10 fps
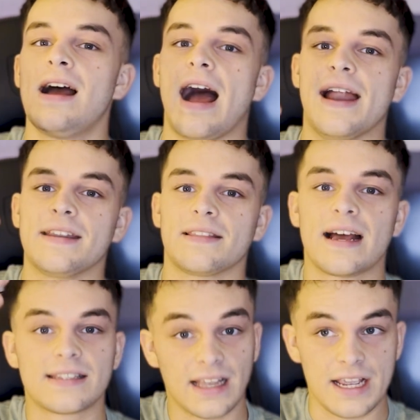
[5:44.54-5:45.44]
And
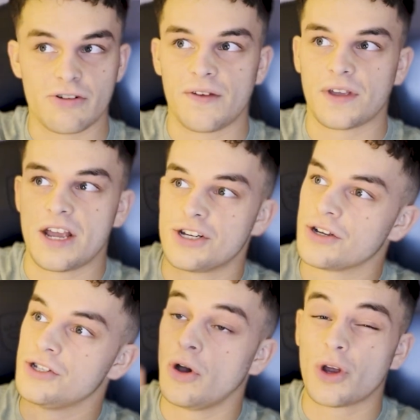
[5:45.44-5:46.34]
that's delayed gratification,
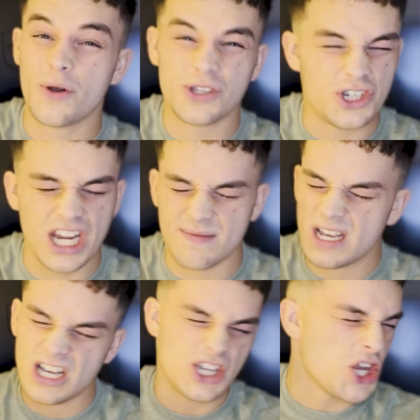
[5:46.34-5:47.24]
because you're going to the gym,
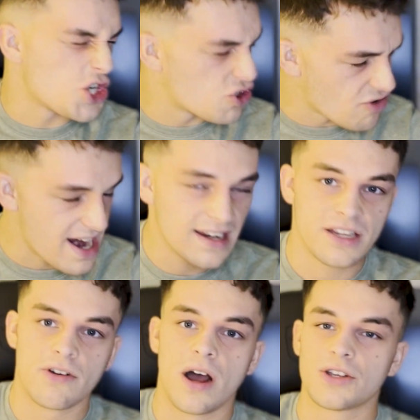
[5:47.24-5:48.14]
you're training
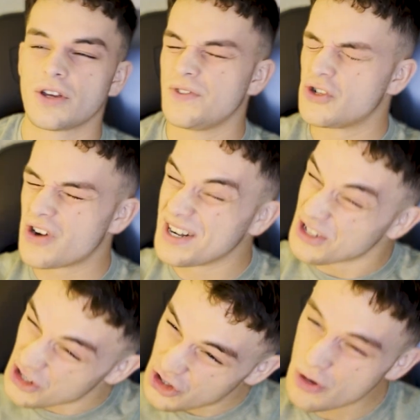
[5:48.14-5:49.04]
your ass off, you're training
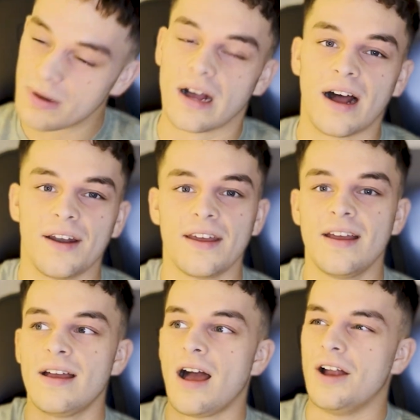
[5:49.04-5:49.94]
super hard,
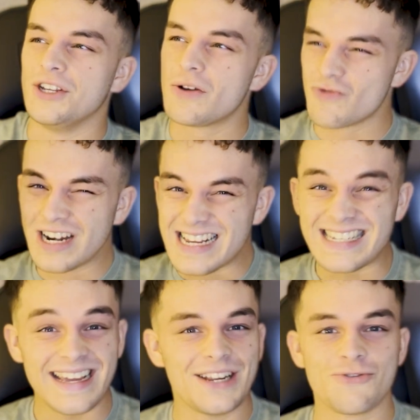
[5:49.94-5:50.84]
and you don't really
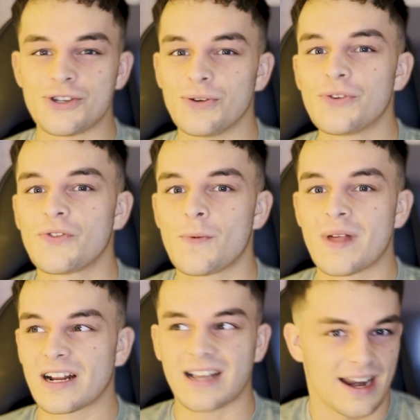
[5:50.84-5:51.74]
see any results from
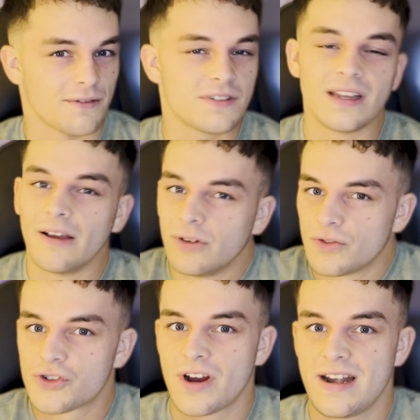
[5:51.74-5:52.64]
that kind of level of
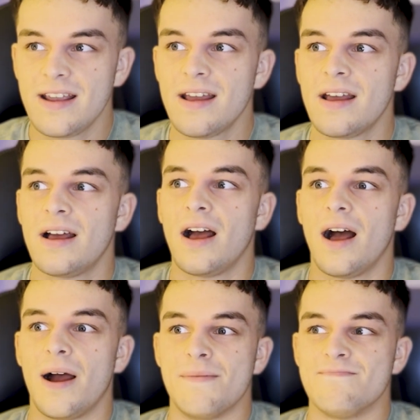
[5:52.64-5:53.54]
training
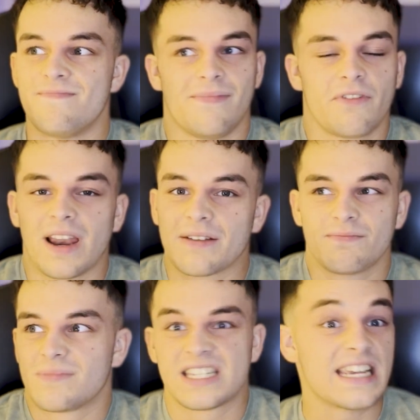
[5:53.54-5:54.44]
for like
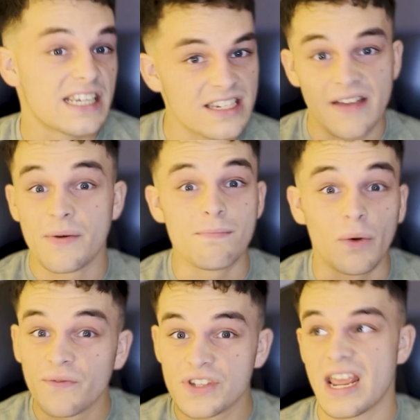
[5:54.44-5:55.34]
6, 7
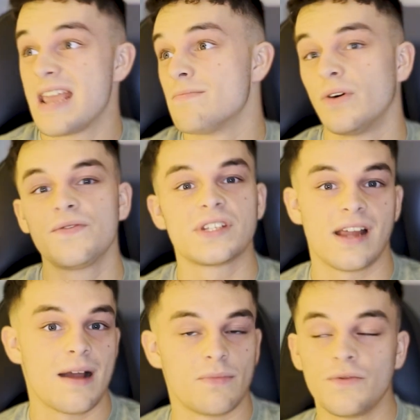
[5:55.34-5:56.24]
months, 8 months,
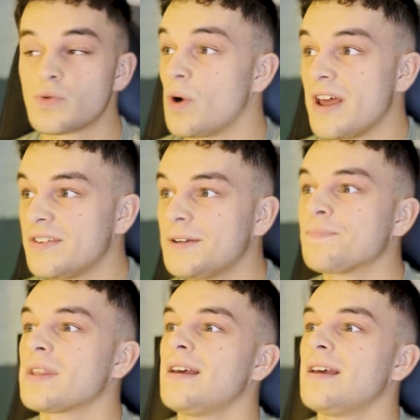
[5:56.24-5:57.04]
9 months, whatever.